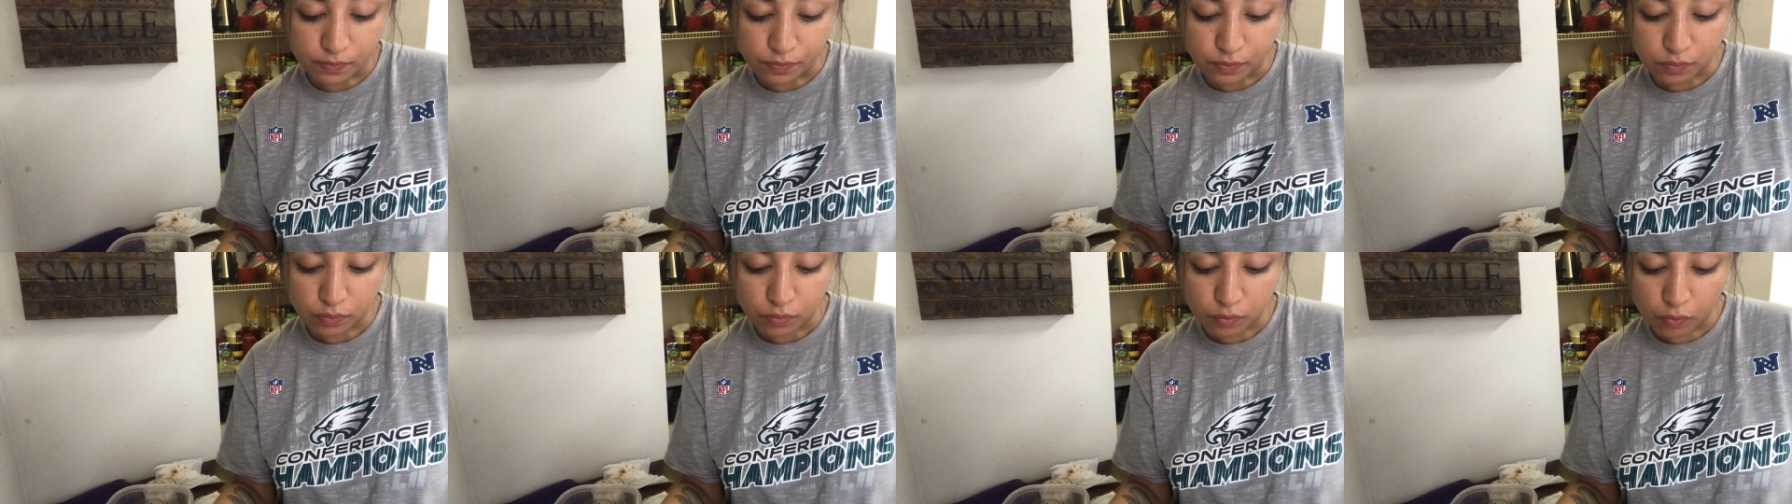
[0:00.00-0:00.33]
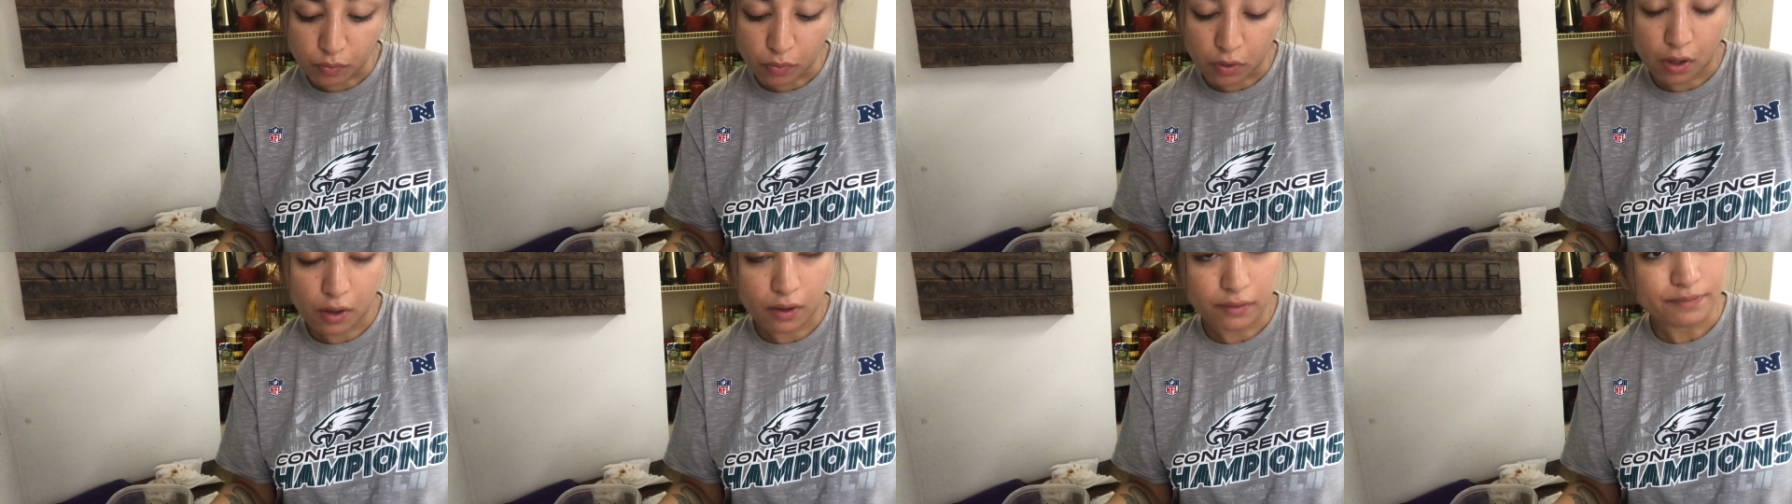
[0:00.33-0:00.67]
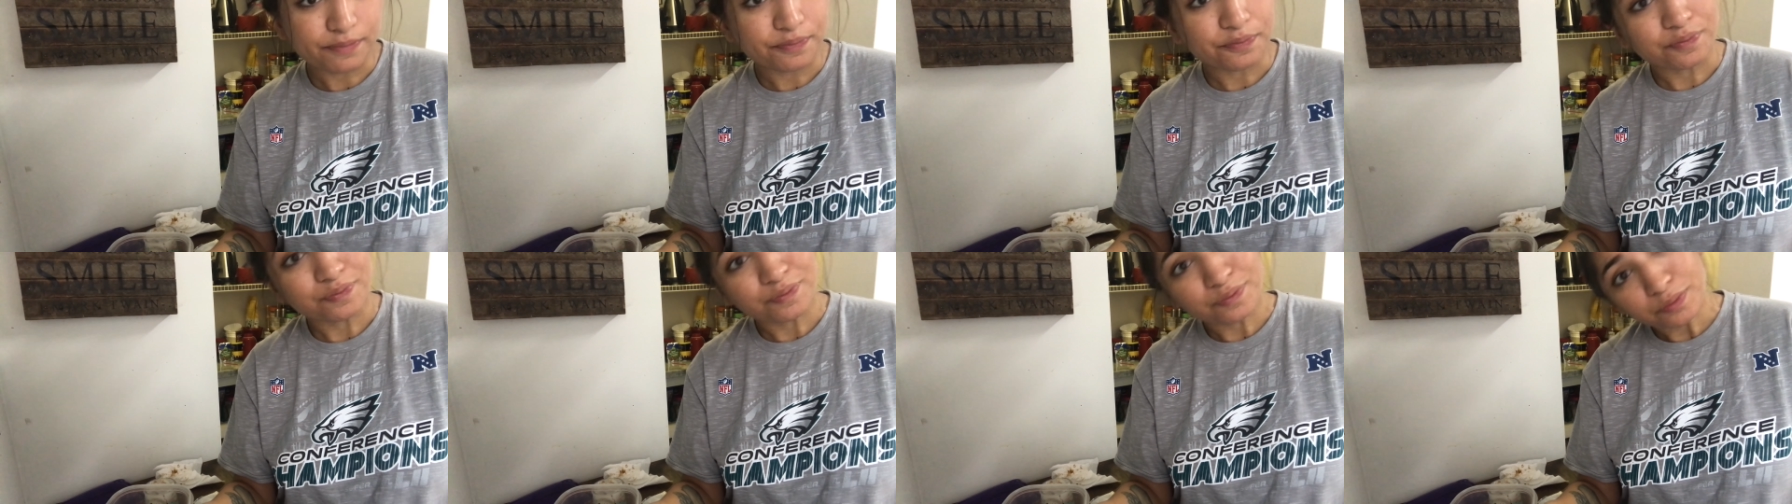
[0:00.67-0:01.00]
technically but
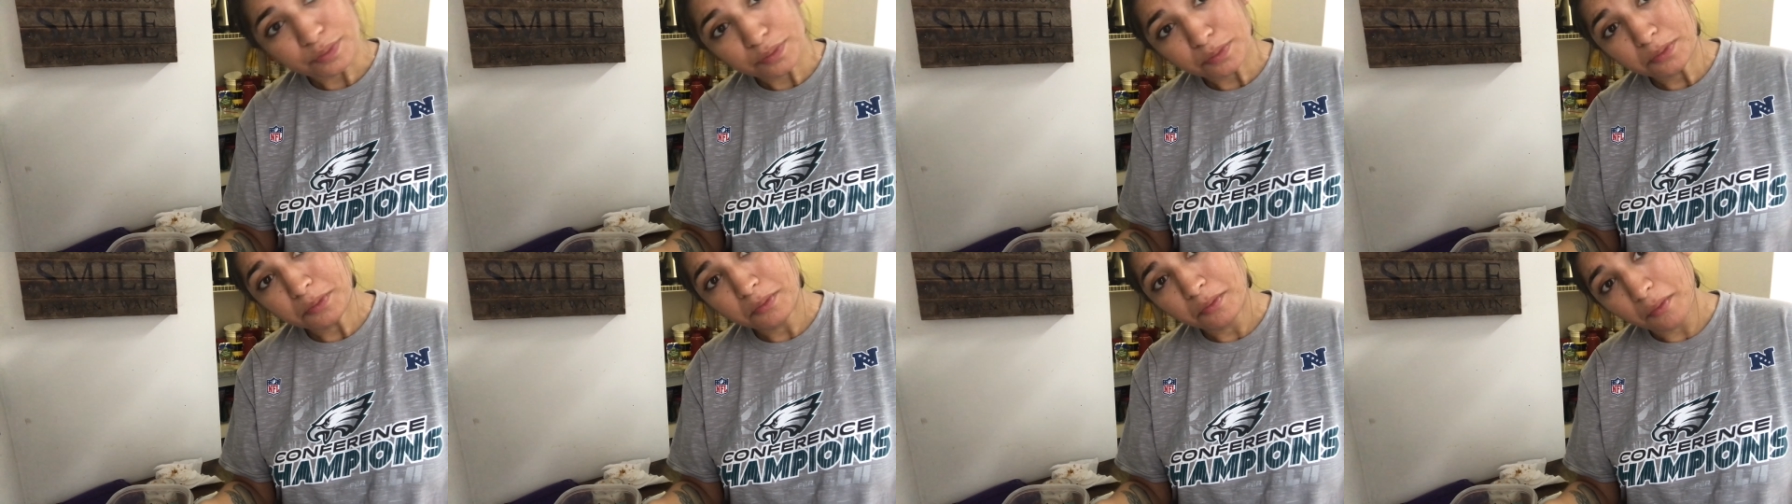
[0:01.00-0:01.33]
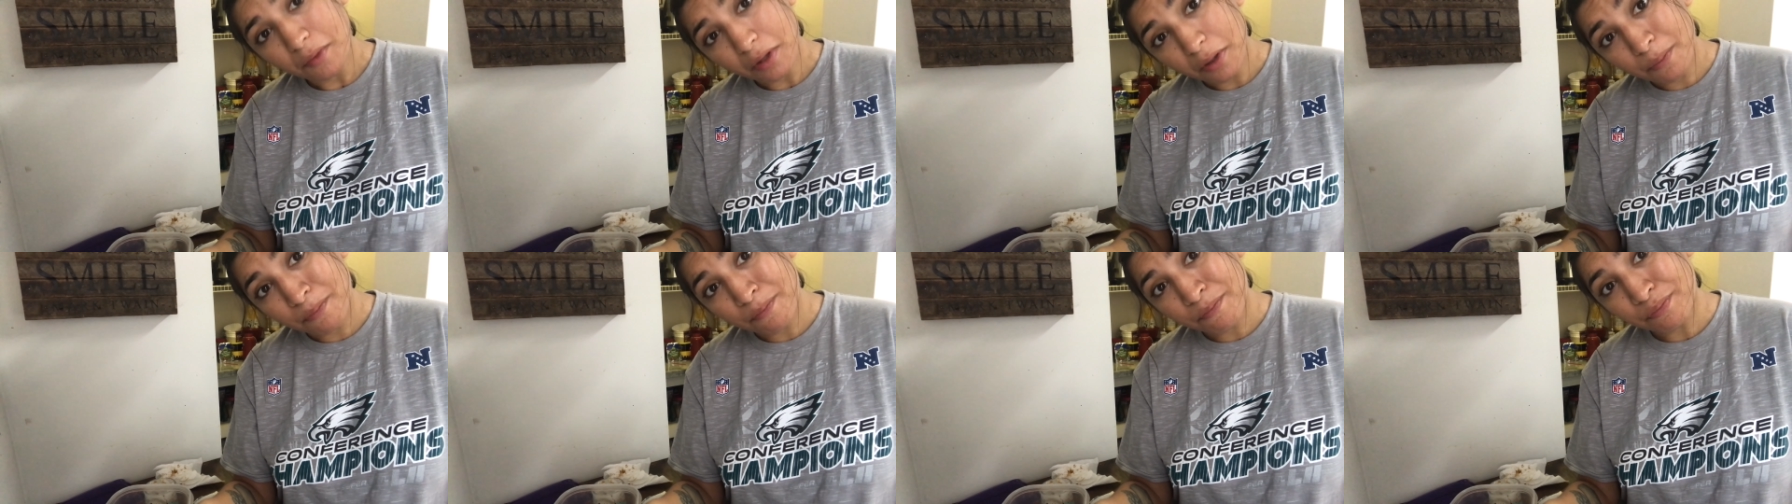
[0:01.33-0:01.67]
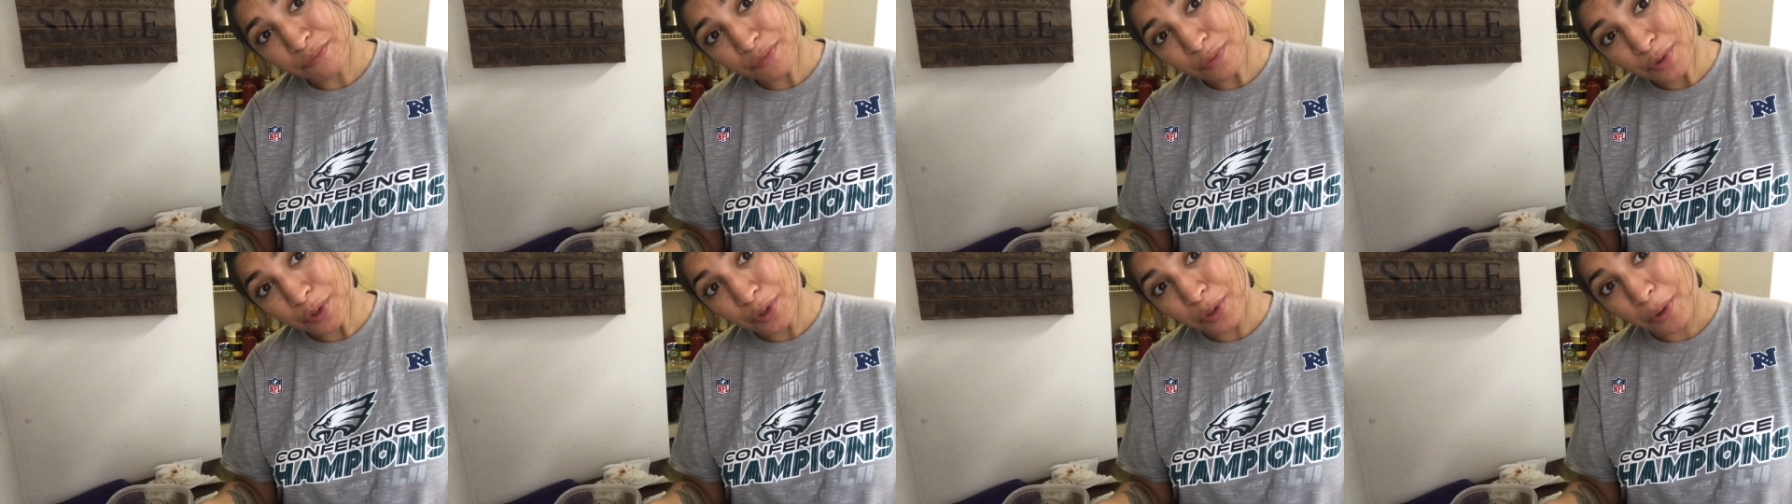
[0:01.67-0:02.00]
oh well you
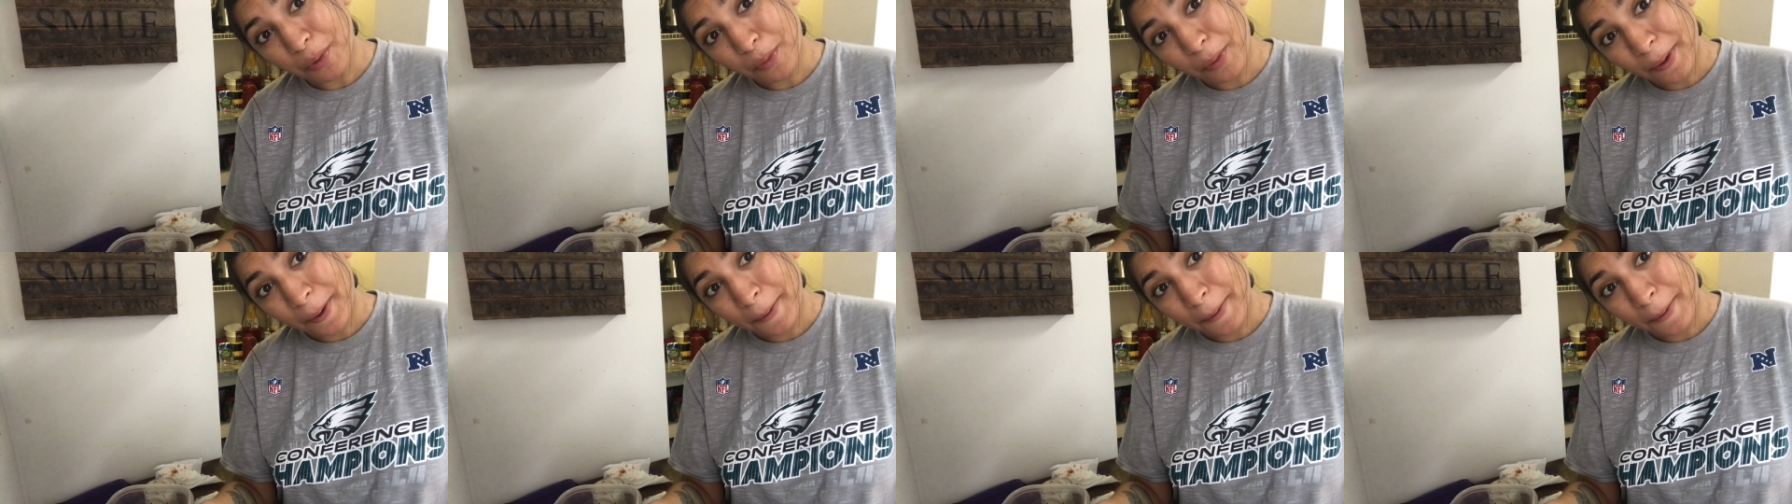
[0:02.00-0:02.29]
know what